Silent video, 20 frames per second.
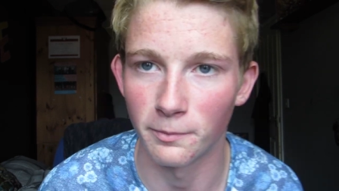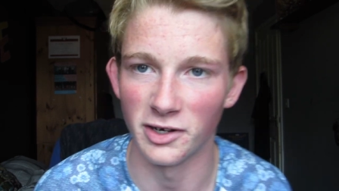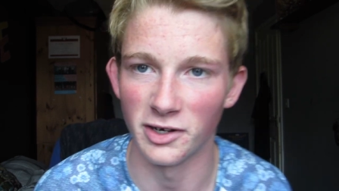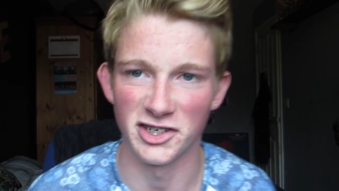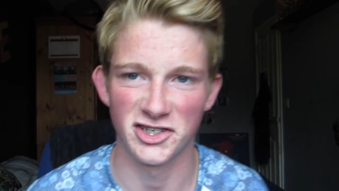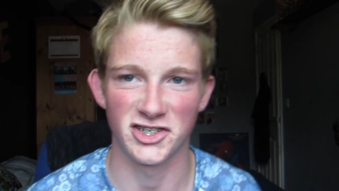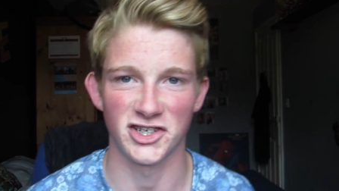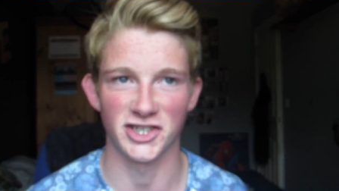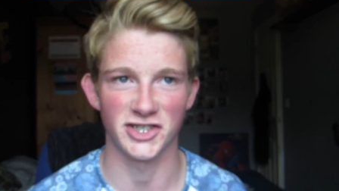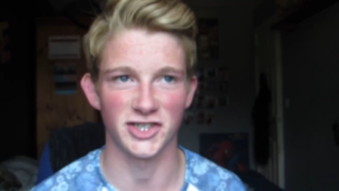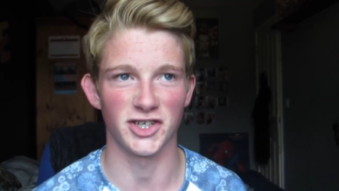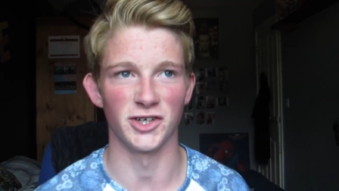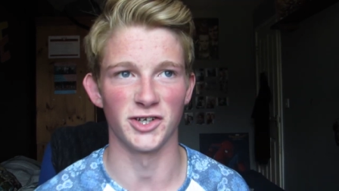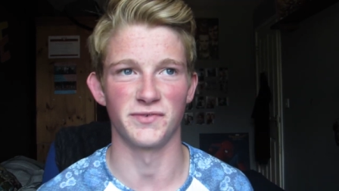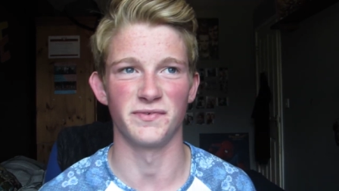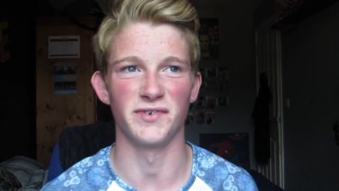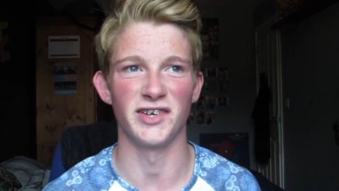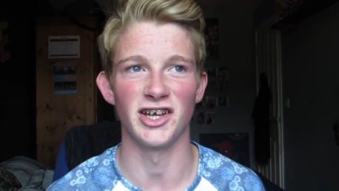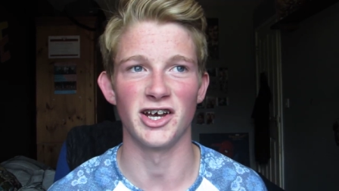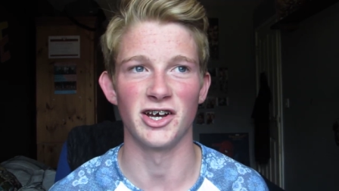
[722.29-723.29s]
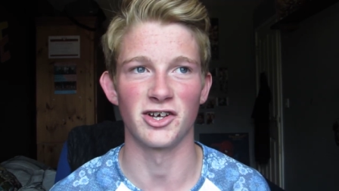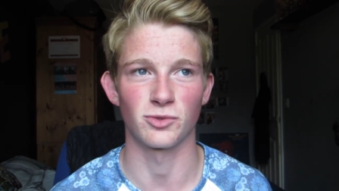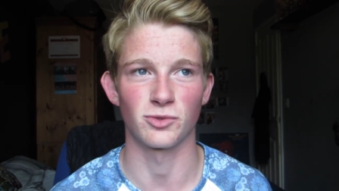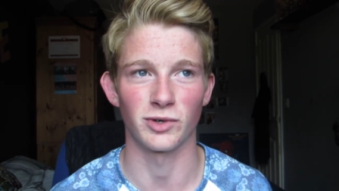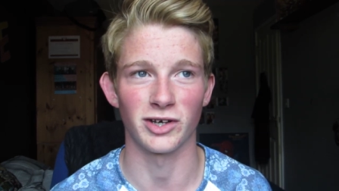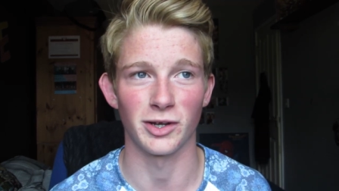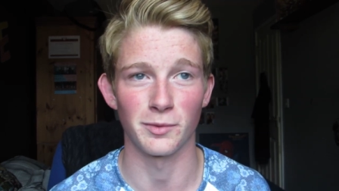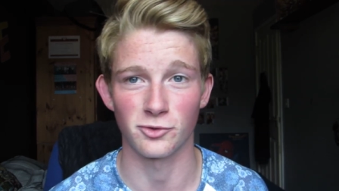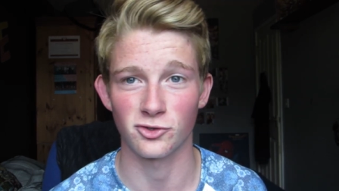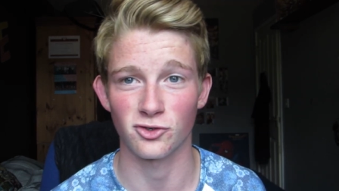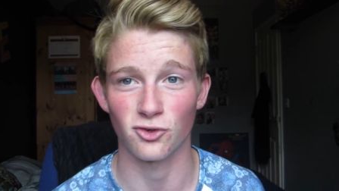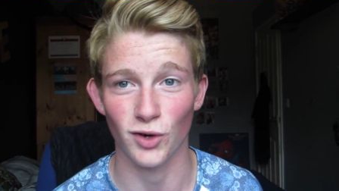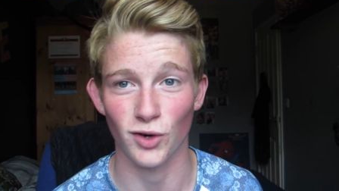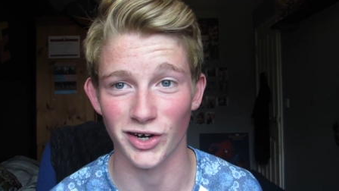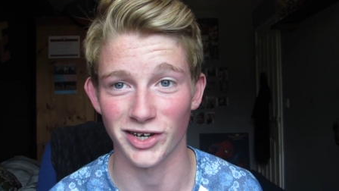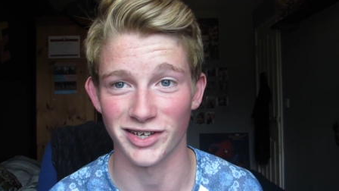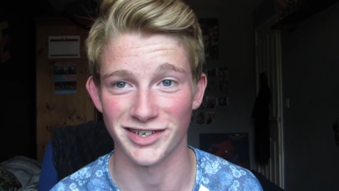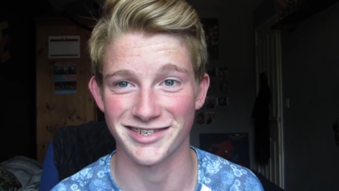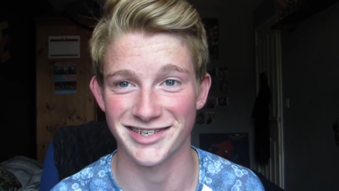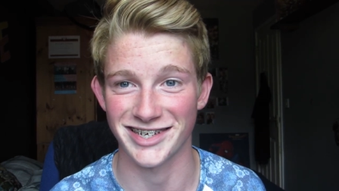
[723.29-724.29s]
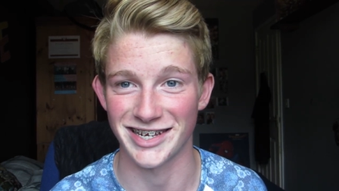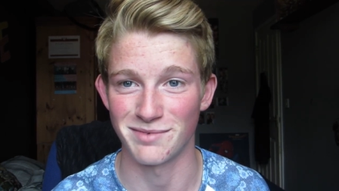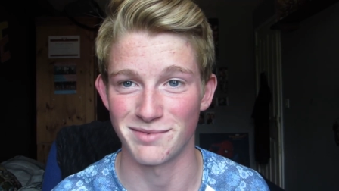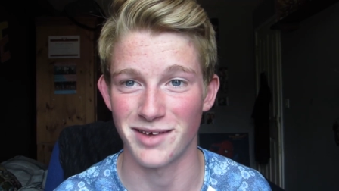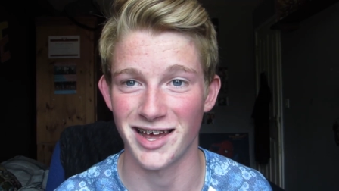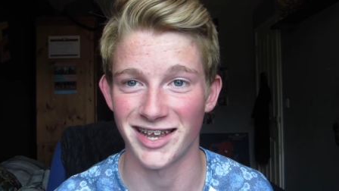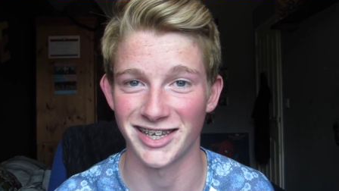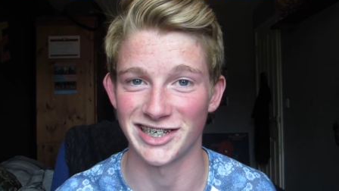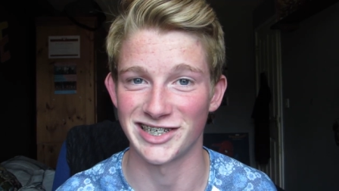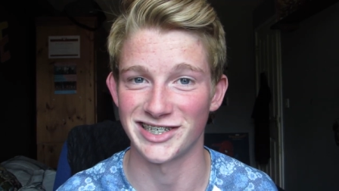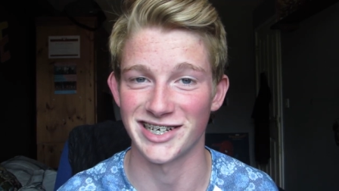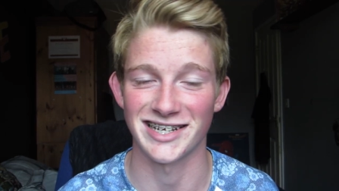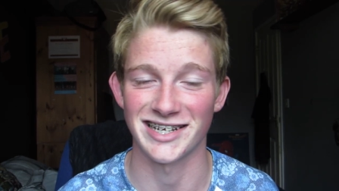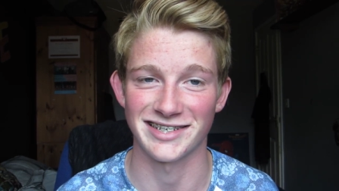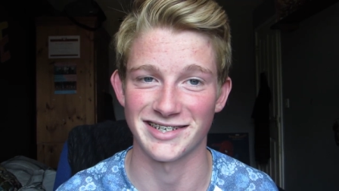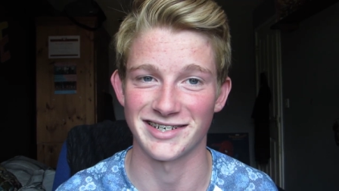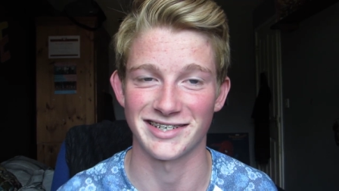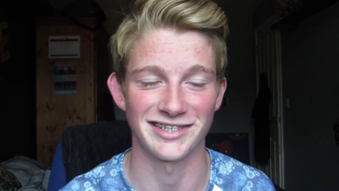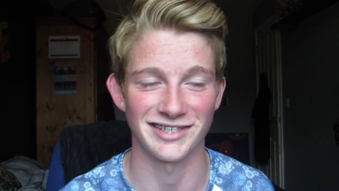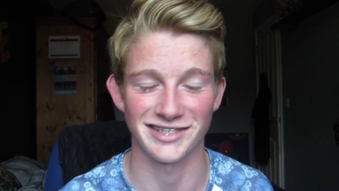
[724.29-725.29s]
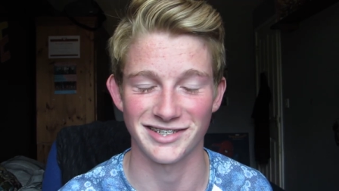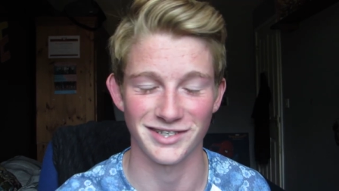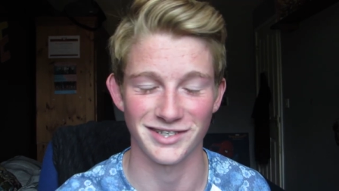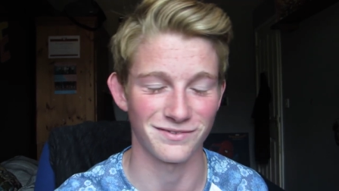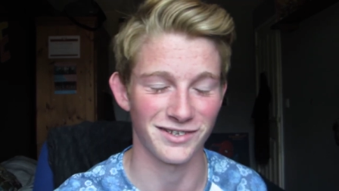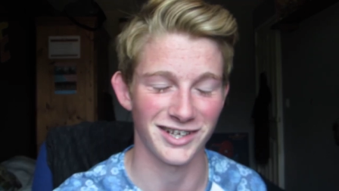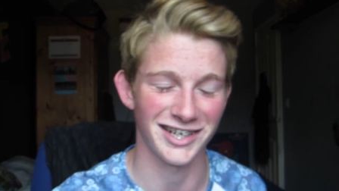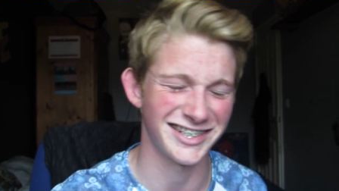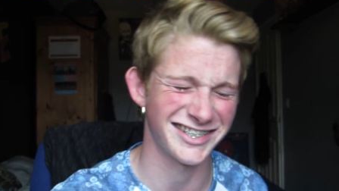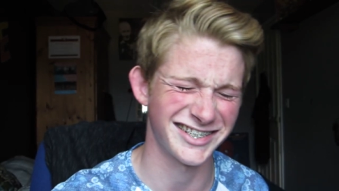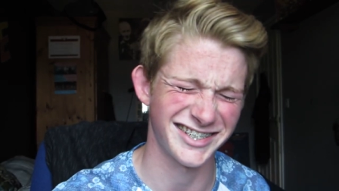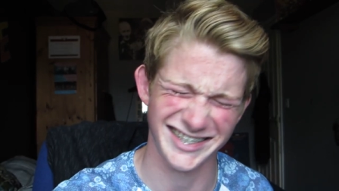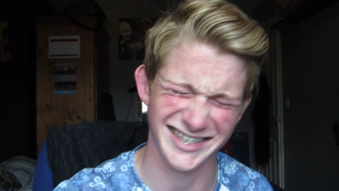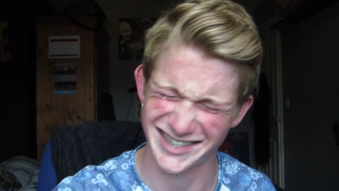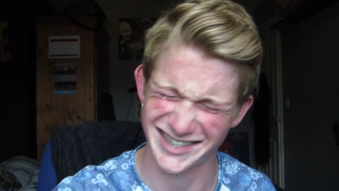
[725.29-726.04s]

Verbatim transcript: but it's just those videos when I'm trying to seem energetic and stuff like that it's